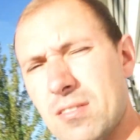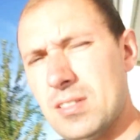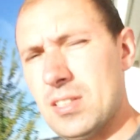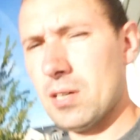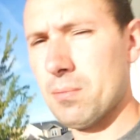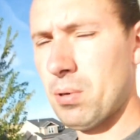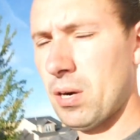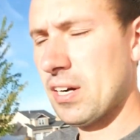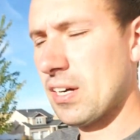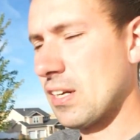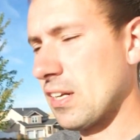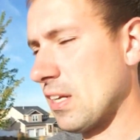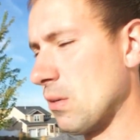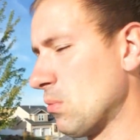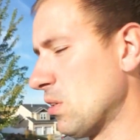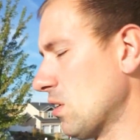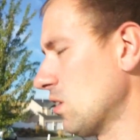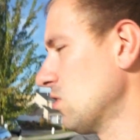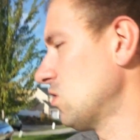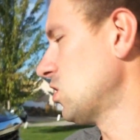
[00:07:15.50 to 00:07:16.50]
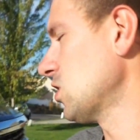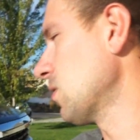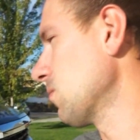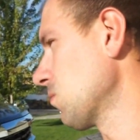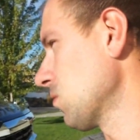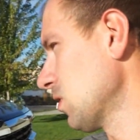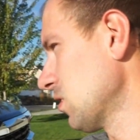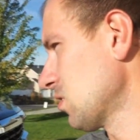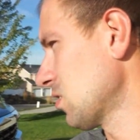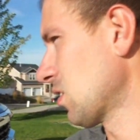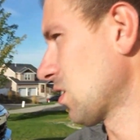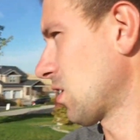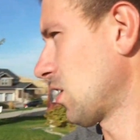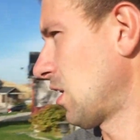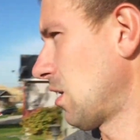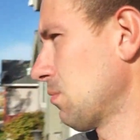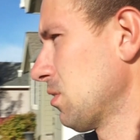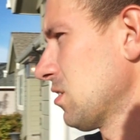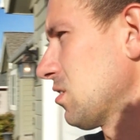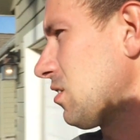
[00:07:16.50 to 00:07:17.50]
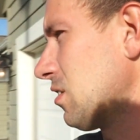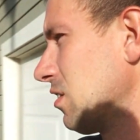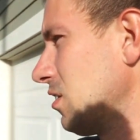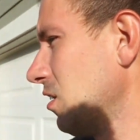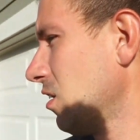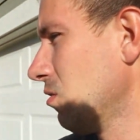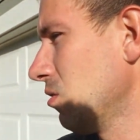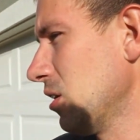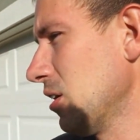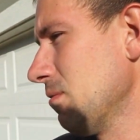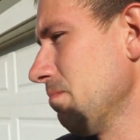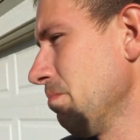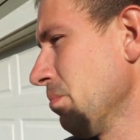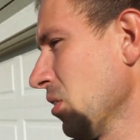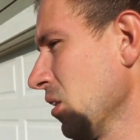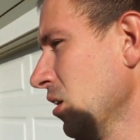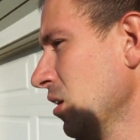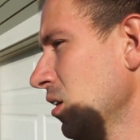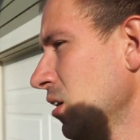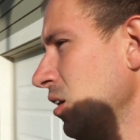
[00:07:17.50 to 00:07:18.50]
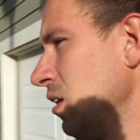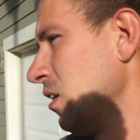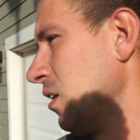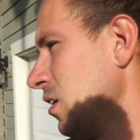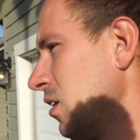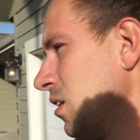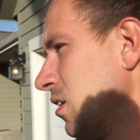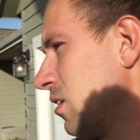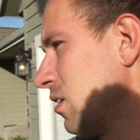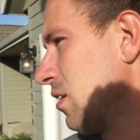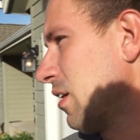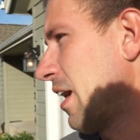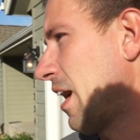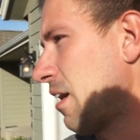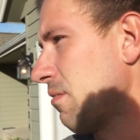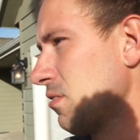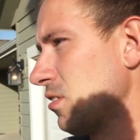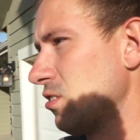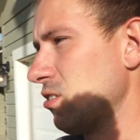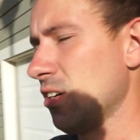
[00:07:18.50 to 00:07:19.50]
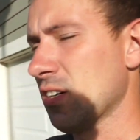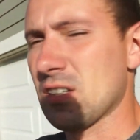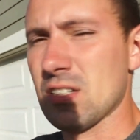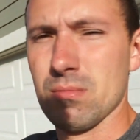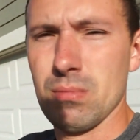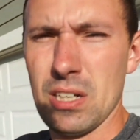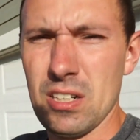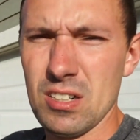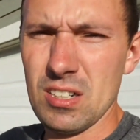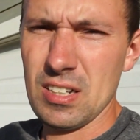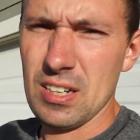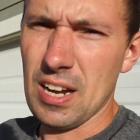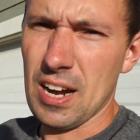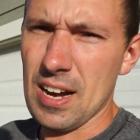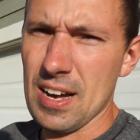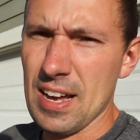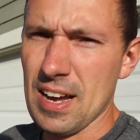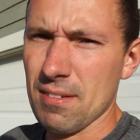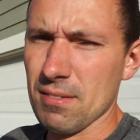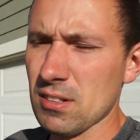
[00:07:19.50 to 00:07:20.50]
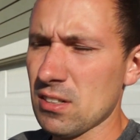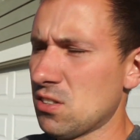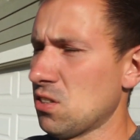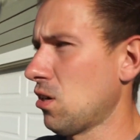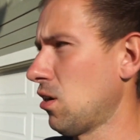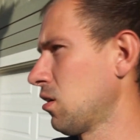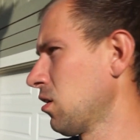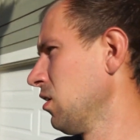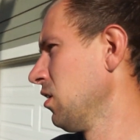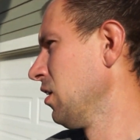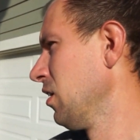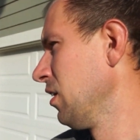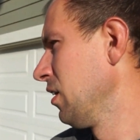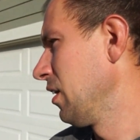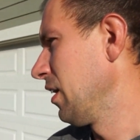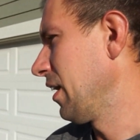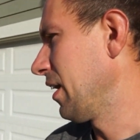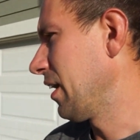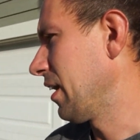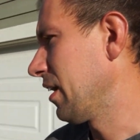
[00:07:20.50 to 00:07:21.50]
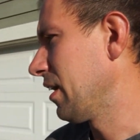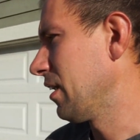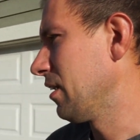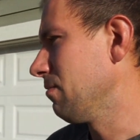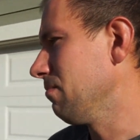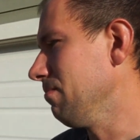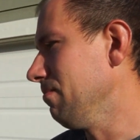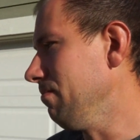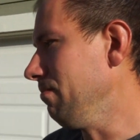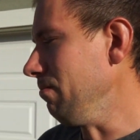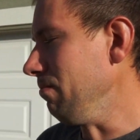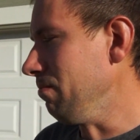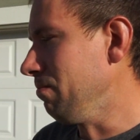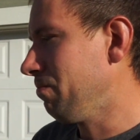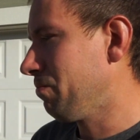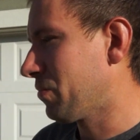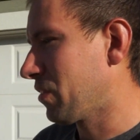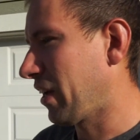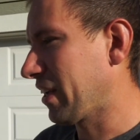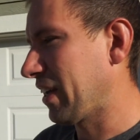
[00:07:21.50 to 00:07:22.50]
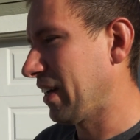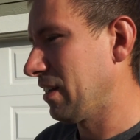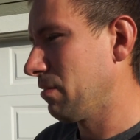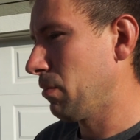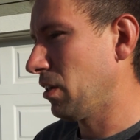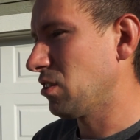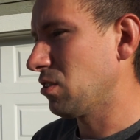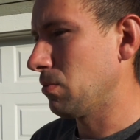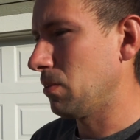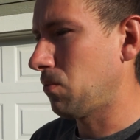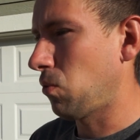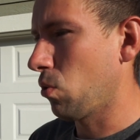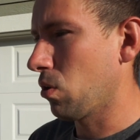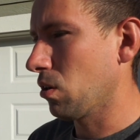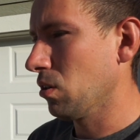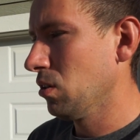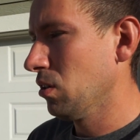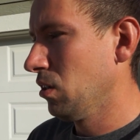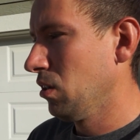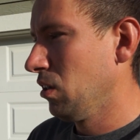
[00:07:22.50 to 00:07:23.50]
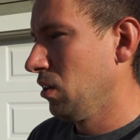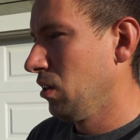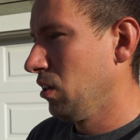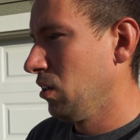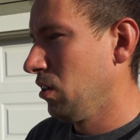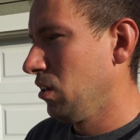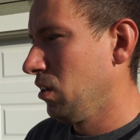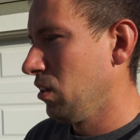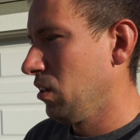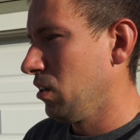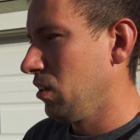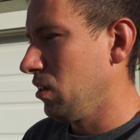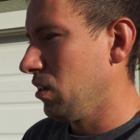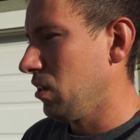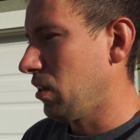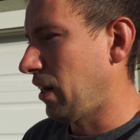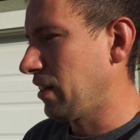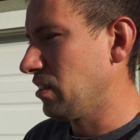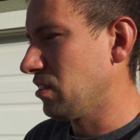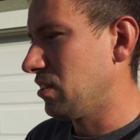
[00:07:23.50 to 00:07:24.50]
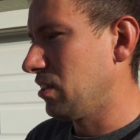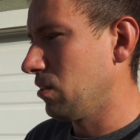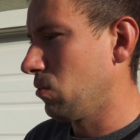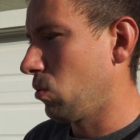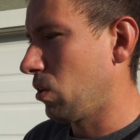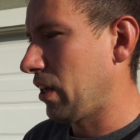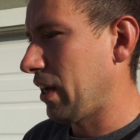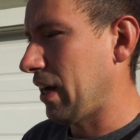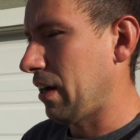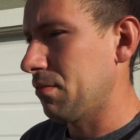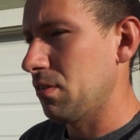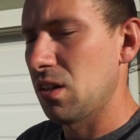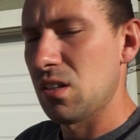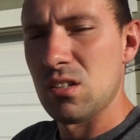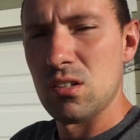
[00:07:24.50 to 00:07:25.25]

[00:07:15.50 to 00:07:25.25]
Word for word: of you are probably gonna give me shit for this in the comments, and you know what? Having a truck is better than not having a truck, and like I had mentioned before, I just didn't want to have